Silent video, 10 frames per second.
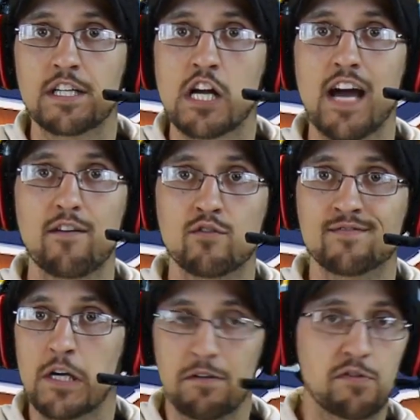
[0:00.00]
kind of
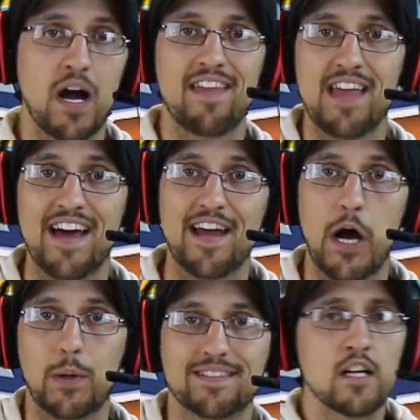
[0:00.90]
find that
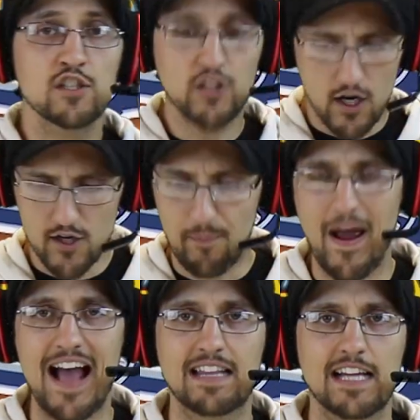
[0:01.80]
out. Starter
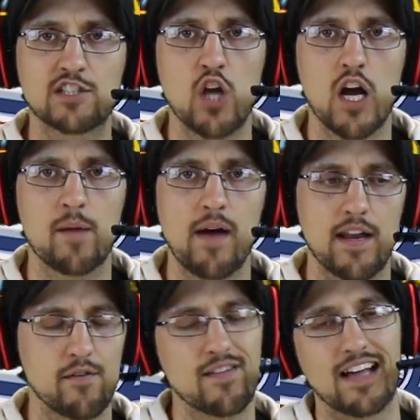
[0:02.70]
pack, let's talk
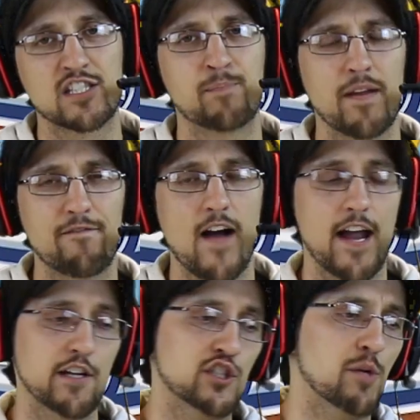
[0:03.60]
about it. We've got
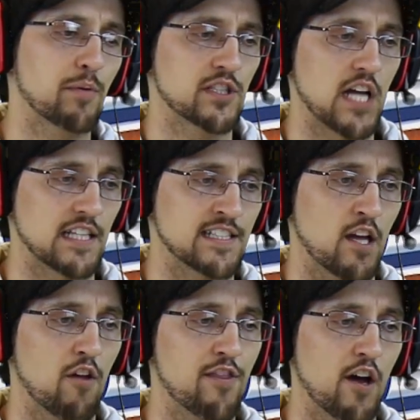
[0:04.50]
Spitfire, Super Shot,
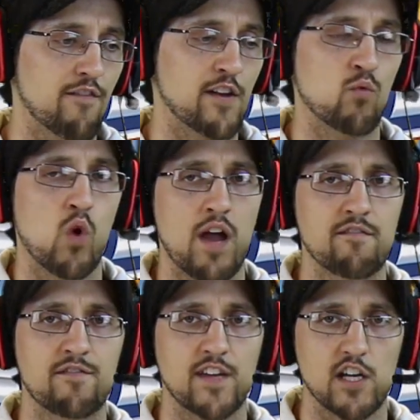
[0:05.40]
Stealth Elf, and
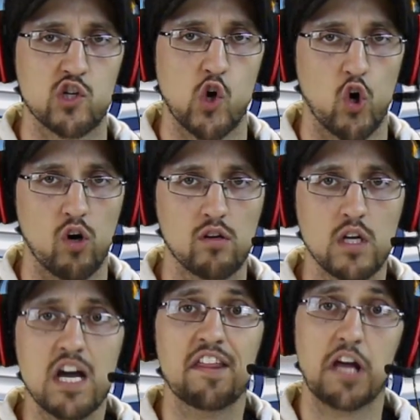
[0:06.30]
one vehicle.
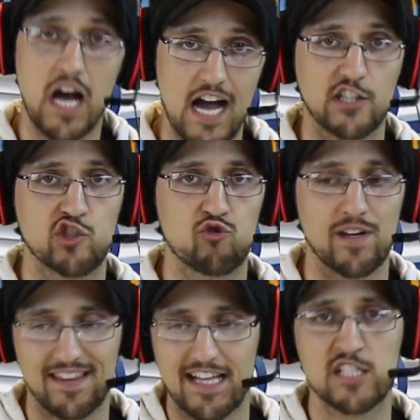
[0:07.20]
The Hot
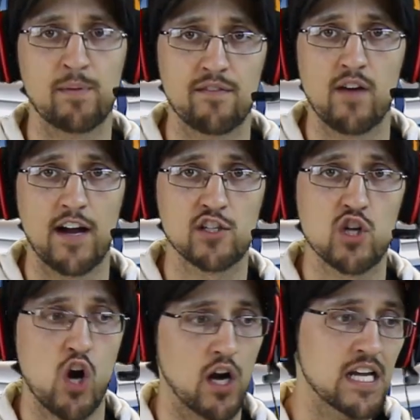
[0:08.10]
Streak, that's Spitfire's
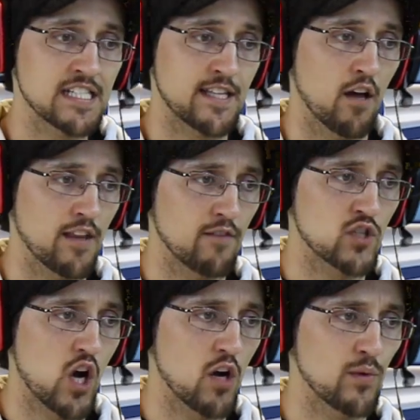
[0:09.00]
car. Stealth
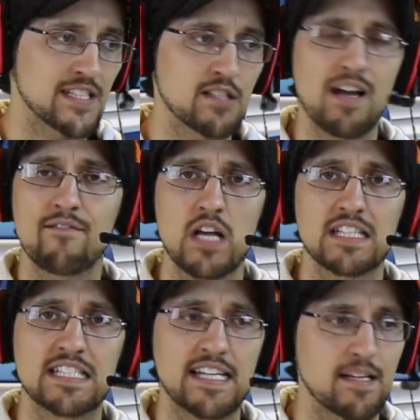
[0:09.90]
Elf's car, we still have
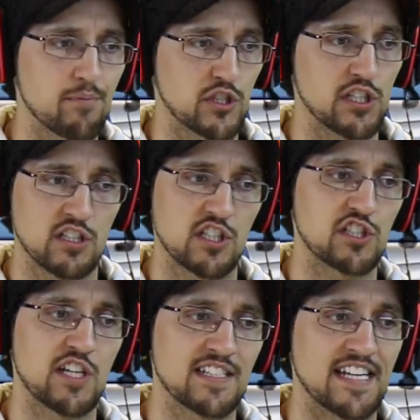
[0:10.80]
not seen it, but she looks
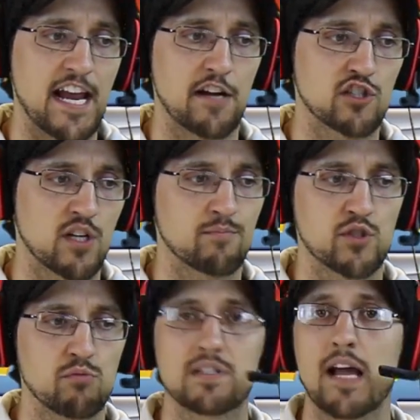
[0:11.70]
like she has an air
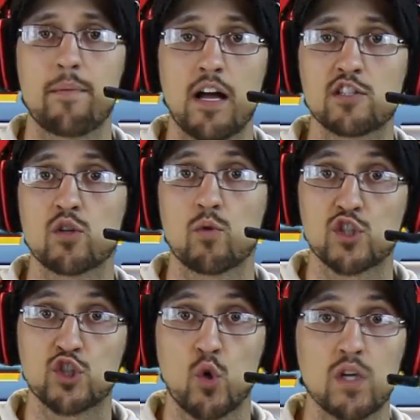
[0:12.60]
jumpsuit type on, so
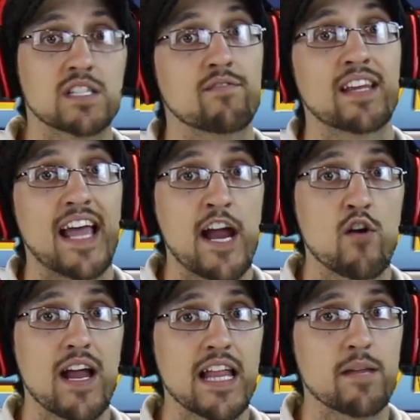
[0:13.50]
we're sure it's of the
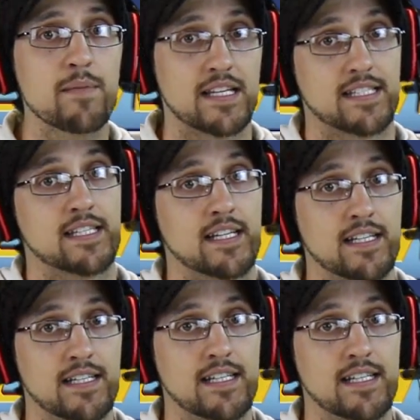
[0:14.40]
air element.